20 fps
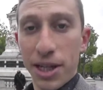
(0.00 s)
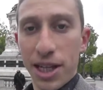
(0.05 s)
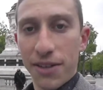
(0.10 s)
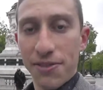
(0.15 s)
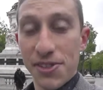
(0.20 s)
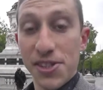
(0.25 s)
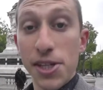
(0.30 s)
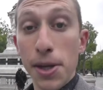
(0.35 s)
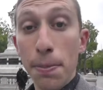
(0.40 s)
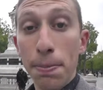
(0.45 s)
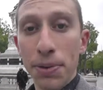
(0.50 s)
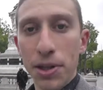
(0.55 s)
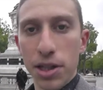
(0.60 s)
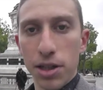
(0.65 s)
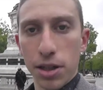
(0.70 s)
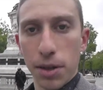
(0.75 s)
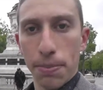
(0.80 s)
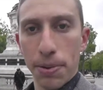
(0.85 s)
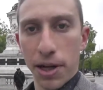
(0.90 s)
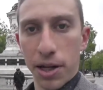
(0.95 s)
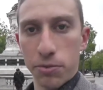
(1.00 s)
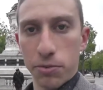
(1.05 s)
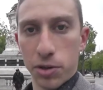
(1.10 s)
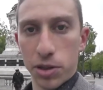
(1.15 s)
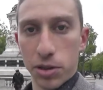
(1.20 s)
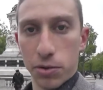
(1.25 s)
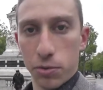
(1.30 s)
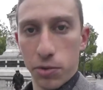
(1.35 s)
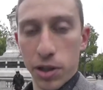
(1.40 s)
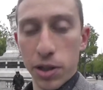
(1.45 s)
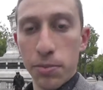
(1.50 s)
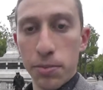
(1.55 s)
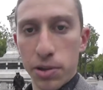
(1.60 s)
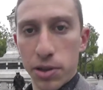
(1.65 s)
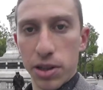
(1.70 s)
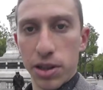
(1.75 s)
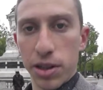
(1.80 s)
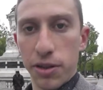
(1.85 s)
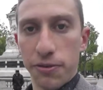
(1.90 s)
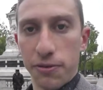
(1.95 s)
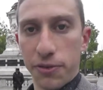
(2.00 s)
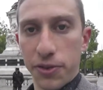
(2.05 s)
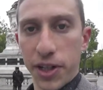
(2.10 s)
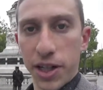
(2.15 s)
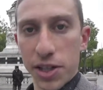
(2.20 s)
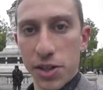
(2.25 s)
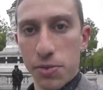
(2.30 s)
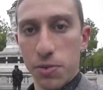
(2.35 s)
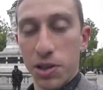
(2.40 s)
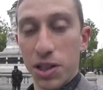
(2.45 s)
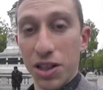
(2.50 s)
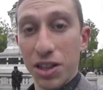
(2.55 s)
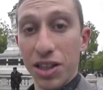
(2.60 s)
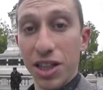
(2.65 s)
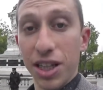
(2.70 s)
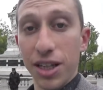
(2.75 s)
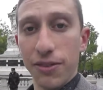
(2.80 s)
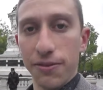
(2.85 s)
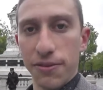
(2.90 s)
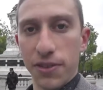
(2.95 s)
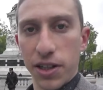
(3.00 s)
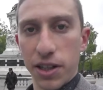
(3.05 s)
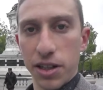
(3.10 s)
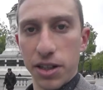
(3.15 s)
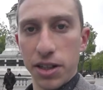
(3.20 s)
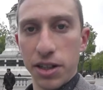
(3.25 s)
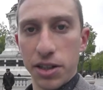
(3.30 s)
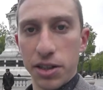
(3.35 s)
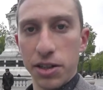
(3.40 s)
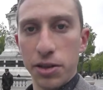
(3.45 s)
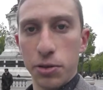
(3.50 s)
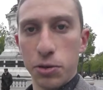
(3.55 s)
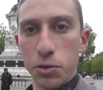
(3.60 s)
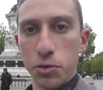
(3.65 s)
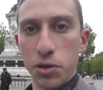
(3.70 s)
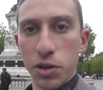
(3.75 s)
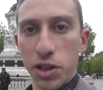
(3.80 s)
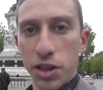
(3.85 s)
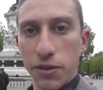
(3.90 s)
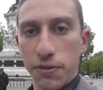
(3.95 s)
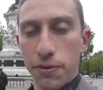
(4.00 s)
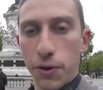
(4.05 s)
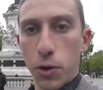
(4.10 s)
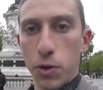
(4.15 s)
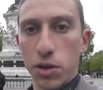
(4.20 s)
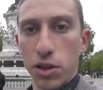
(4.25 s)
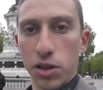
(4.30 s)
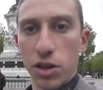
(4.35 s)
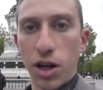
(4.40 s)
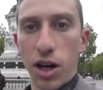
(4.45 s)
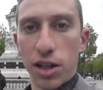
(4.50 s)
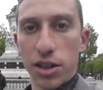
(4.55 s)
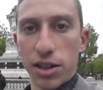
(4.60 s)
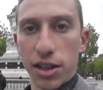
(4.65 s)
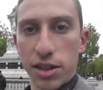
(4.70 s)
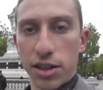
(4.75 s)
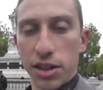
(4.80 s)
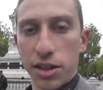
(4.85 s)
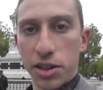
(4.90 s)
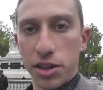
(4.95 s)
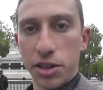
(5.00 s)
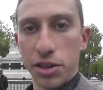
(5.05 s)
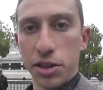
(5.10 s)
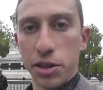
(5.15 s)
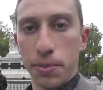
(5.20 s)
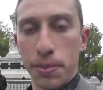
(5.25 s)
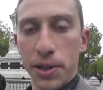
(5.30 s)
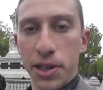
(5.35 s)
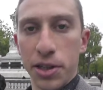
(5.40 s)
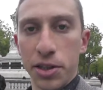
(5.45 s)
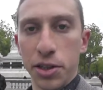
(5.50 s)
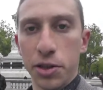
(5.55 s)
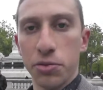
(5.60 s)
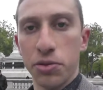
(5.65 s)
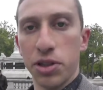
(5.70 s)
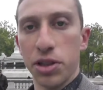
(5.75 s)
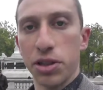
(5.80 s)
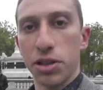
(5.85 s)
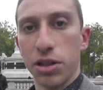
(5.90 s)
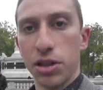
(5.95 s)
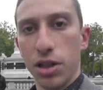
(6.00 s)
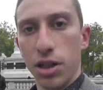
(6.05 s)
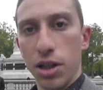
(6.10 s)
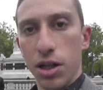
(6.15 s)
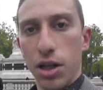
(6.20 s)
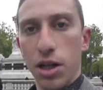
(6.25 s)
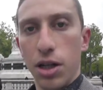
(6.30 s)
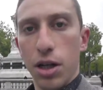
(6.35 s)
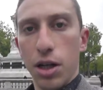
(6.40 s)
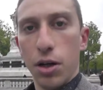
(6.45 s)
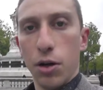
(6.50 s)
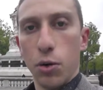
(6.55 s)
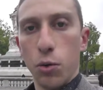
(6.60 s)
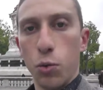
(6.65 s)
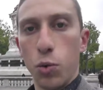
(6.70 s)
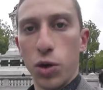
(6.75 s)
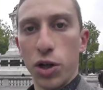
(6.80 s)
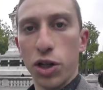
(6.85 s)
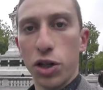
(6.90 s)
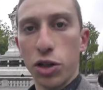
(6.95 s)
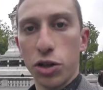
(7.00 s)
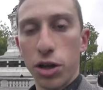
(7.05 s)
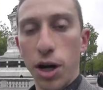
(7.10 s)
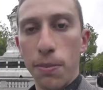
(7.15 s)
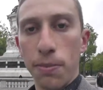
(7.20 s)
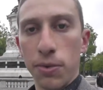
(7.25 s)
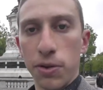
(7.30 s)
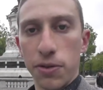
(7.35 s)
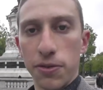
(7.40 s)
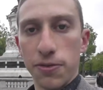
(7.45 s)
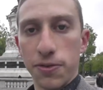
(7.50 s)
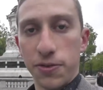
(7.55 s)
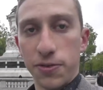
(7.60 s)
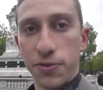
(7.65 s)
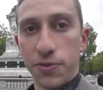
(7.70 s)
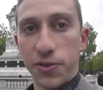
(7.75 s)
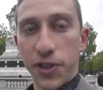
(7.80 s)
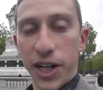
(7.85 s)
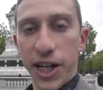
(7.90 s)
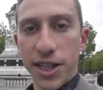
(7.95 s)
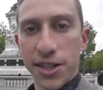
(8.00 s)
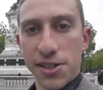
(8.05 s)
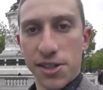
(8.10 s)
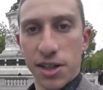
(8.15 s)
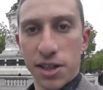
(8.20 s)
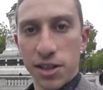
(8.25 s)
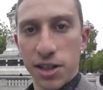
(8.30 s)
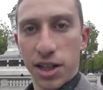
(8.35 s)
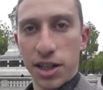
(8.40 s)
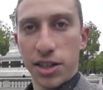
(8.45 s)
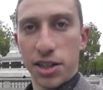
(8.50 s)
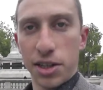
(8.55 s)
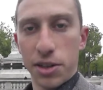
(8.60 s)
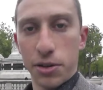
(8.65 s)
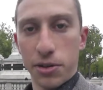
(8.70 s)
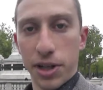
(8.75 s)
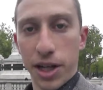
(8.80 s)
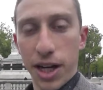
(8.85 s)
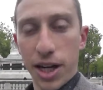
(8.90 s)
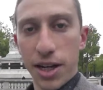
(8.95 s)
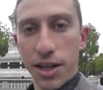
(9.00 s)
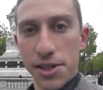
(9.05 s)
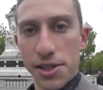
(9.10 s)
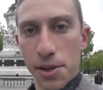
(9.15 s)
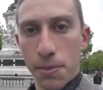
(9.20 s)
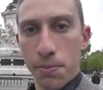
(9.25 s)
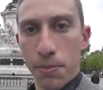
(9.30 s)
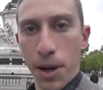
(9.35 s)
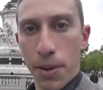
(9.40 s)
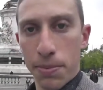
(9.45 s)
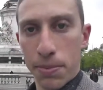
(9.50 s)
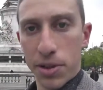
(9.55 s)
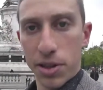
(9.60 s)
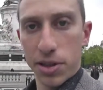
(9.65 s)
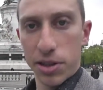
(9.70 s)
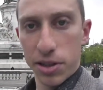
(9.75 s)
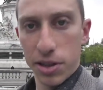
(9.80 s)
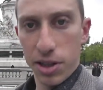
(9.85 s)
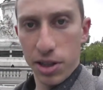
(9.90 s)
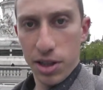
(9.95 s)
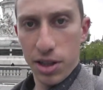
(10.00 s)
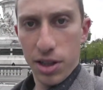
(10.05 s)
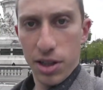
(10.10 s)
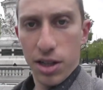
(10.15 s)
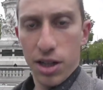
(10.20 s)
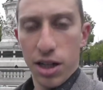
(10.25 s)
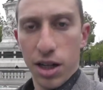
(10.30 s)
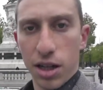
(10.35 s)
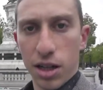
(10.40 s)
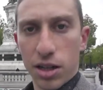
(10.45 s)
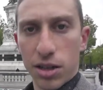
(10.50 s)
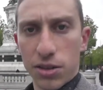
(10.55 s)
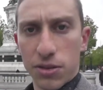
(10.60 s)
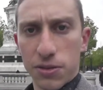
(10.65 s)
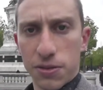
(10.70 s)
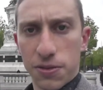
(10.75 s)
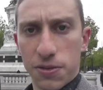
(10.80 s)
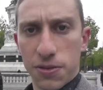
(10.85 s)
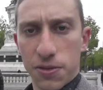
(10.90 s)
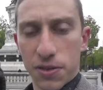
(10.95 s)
if simply Le Pen were to win, but if France were to leave the EU, looking forward a lot, that the European Union would crumble. France, unlike the UK, is a member of